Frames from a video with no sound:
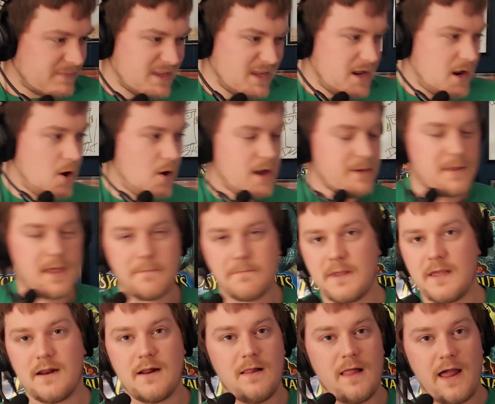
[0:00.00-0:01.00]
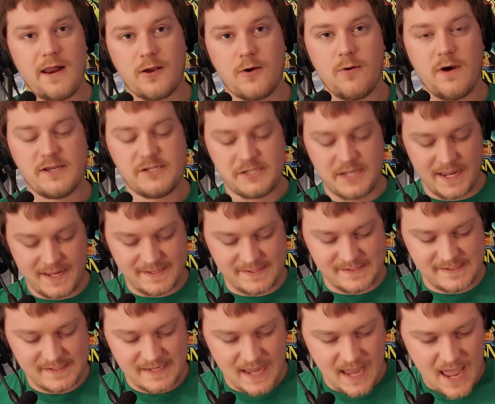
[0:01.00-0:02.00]
I kept getting a lot of
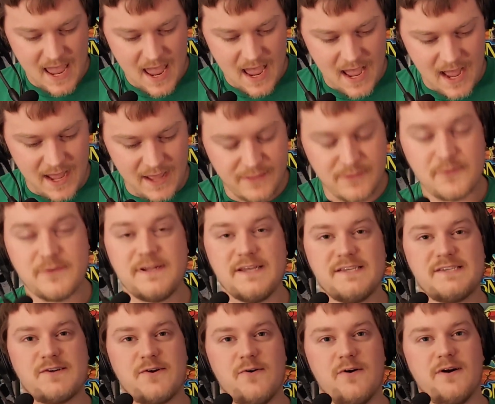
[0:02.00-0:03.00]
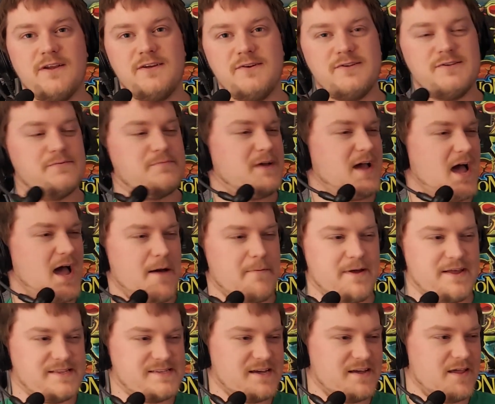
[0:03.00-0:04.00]
questions through Discord, YouTube
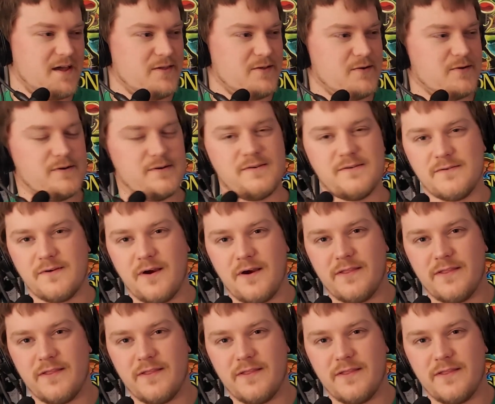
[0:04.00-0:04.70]
comments, other